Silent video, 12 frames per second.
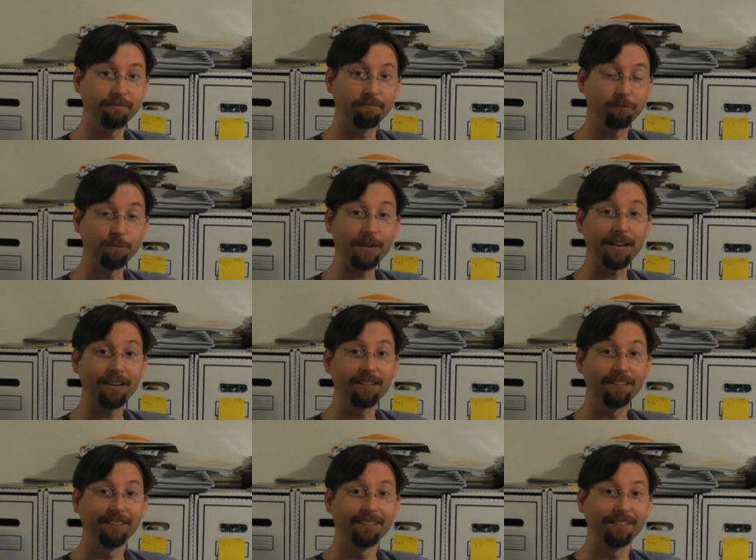for me,
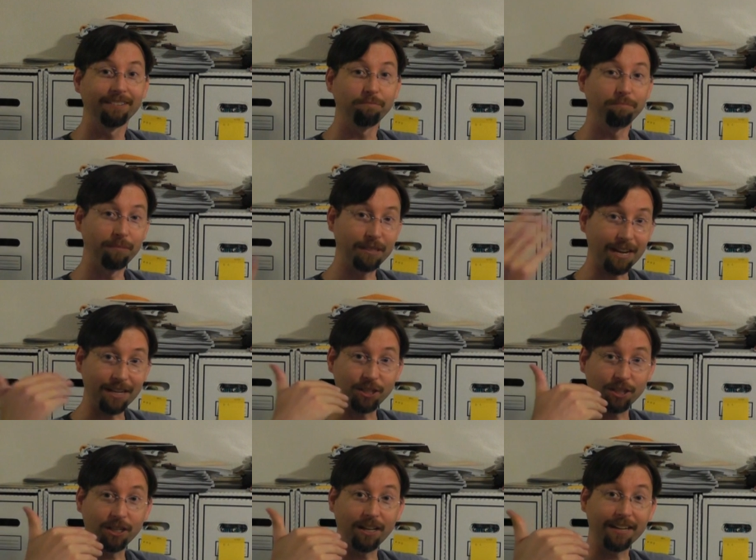besides
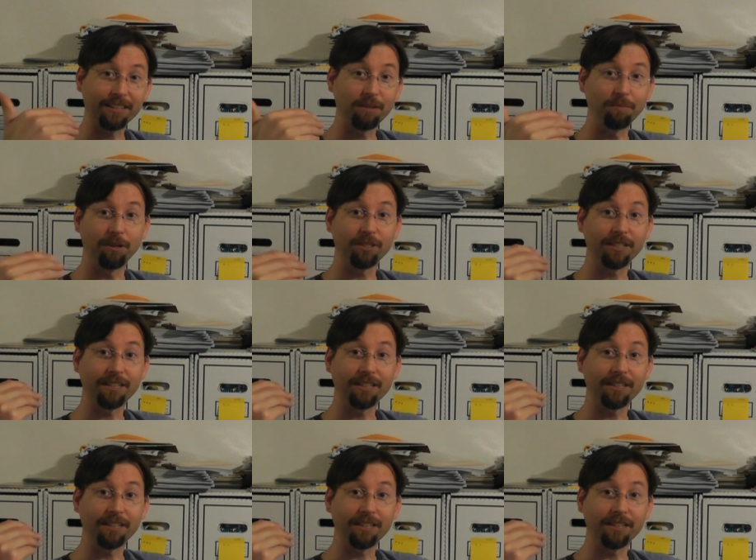just collecting the books,